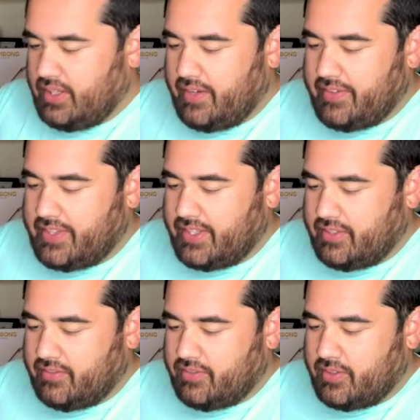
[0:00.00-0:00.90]

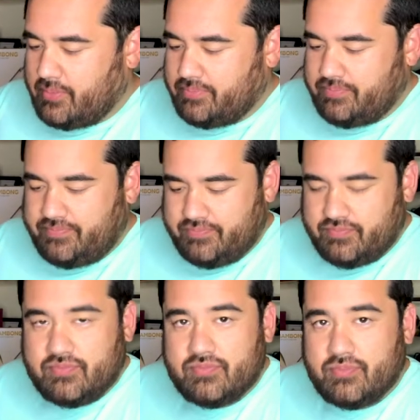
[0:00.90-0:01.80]
everything from
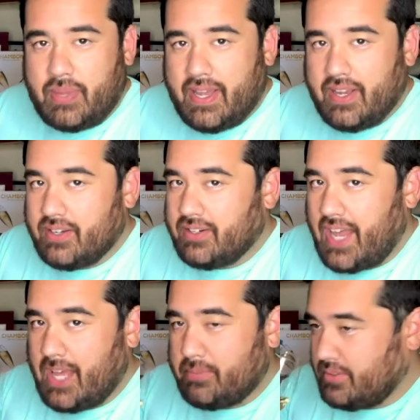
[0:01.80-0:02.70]
pear and
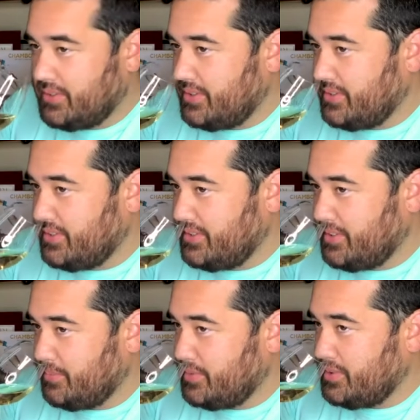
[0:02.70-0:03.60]
apple to
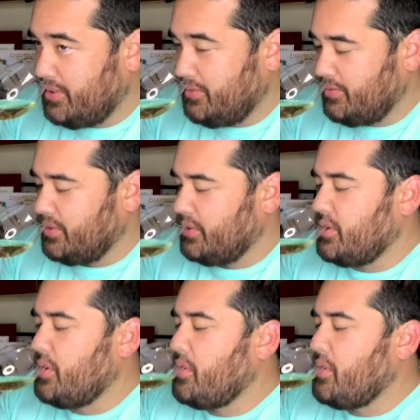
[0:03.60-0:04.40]
some stone fruit.